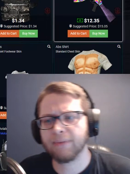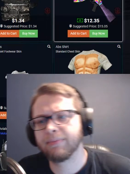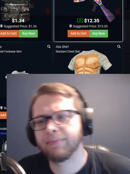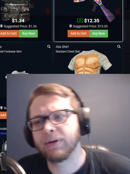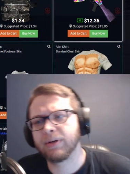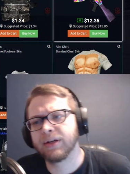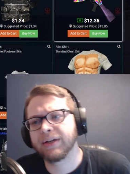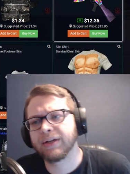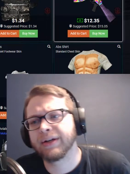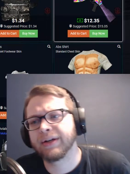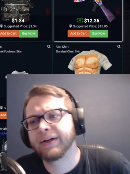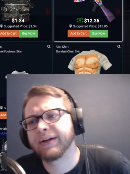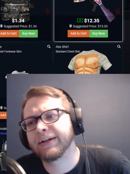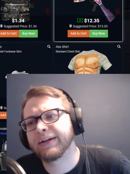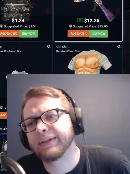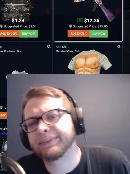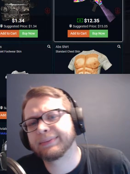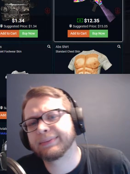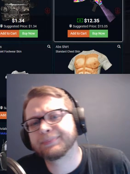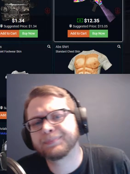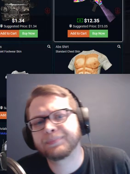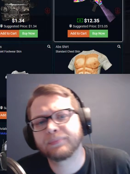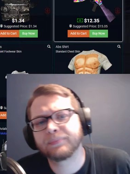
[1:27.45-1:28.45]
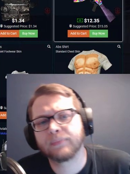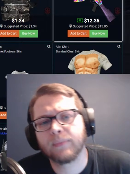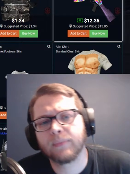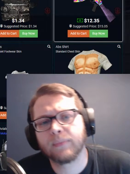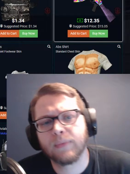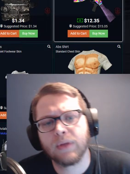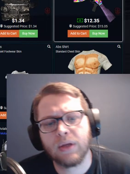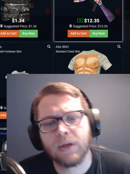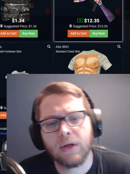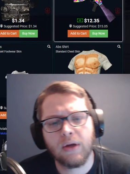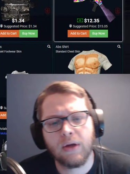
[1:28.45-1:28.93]
But
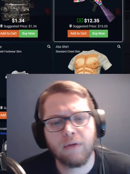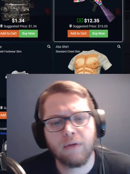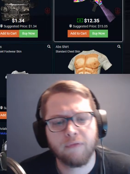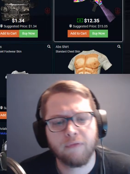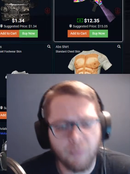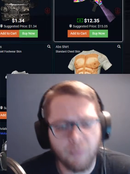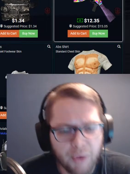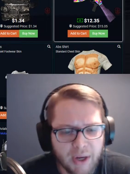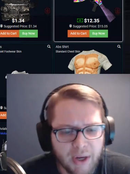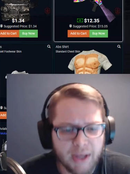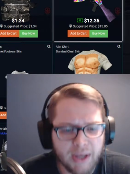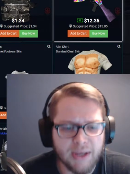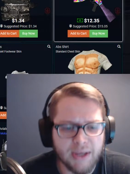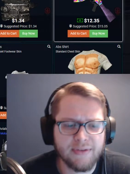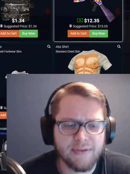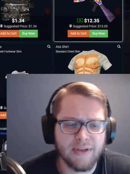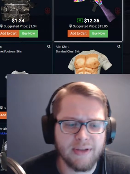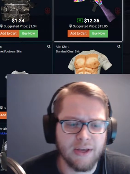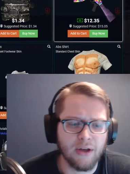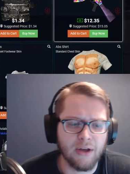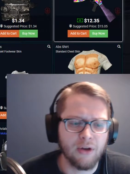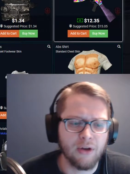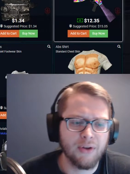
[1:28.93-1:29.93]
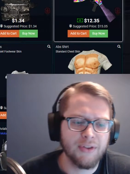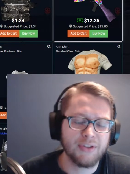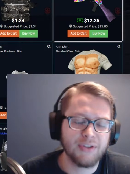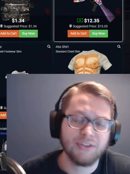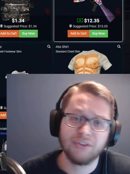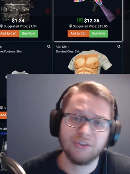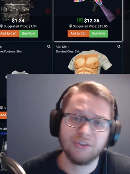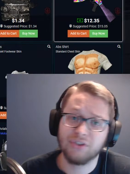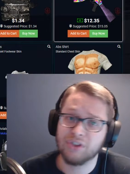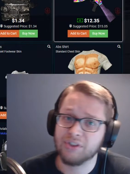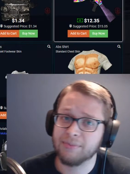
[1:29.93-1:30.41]
from what I can tell, and this
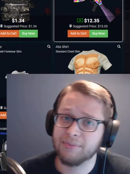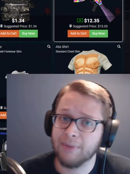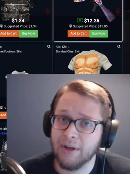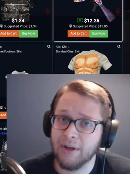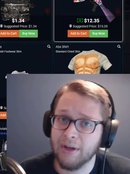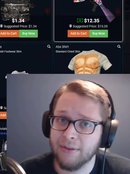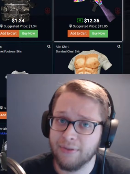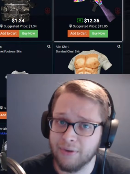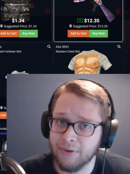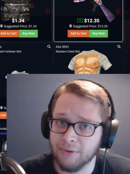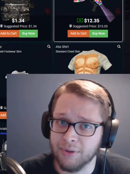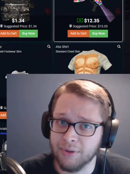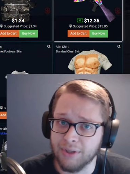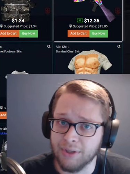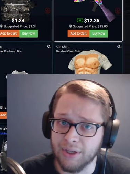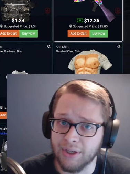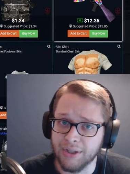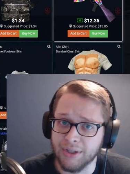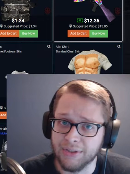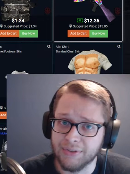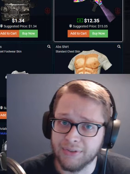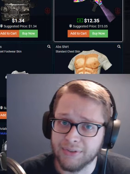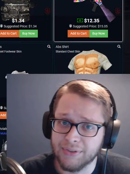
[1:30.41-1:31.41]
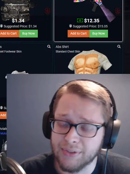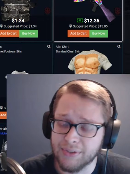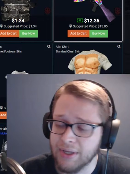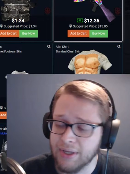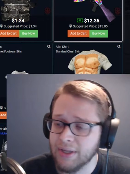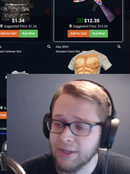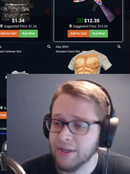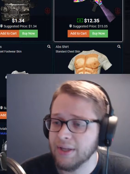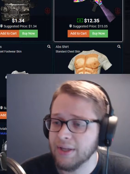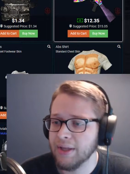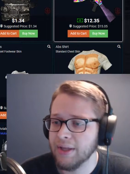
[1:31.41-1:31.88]
is just my theory, guys,
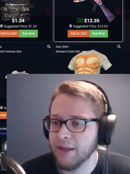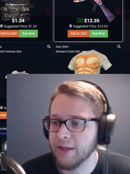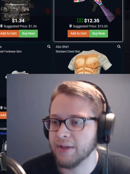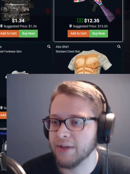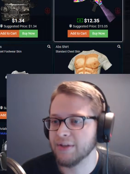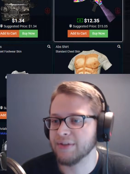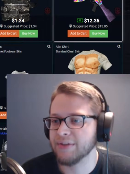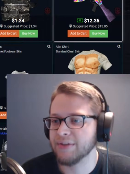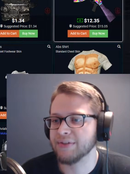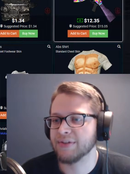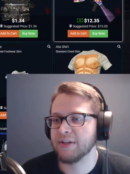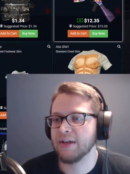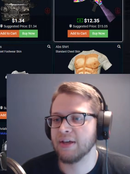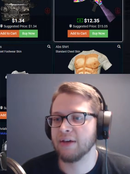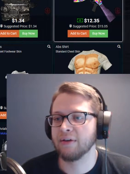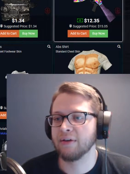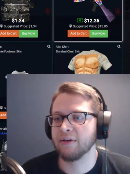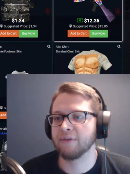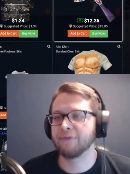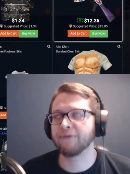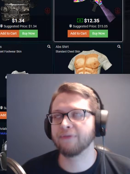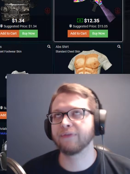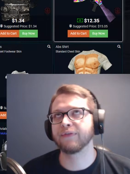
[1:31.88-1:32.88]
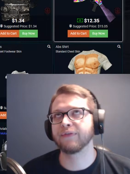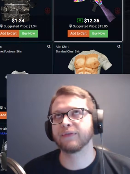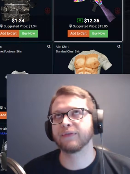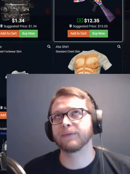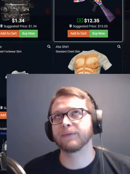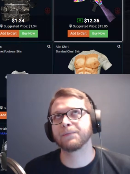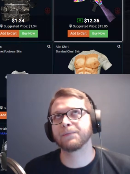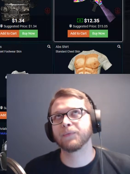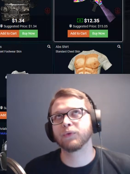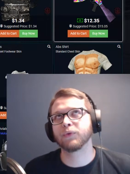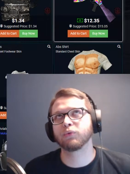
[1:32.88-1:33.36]
is if
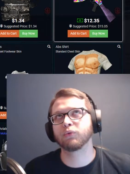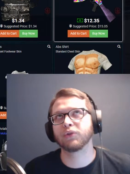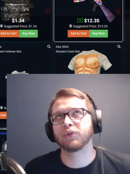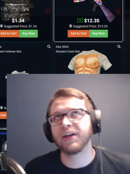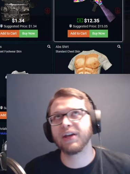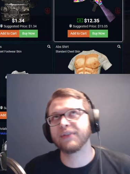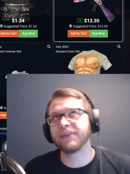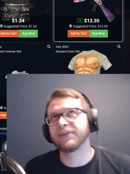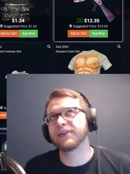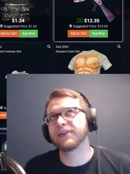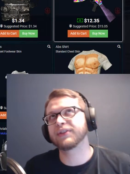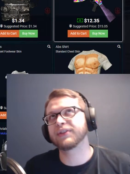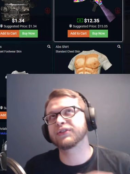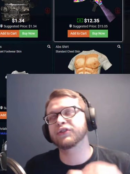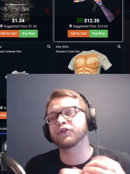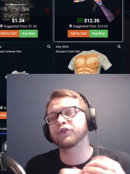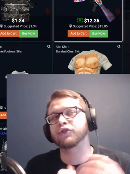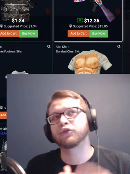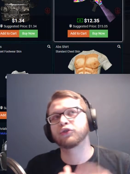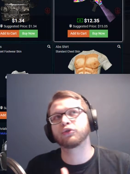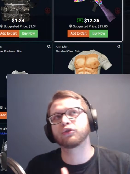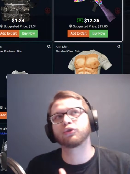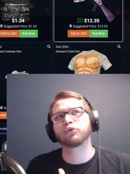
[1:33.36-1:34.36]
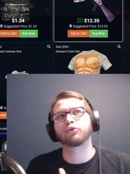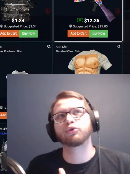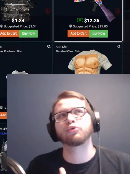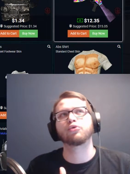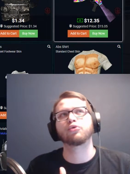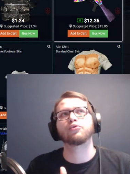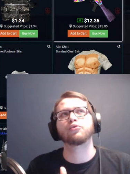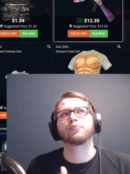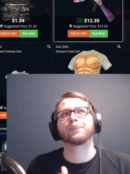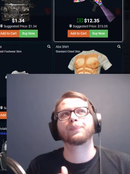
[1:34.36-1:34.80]
relate this to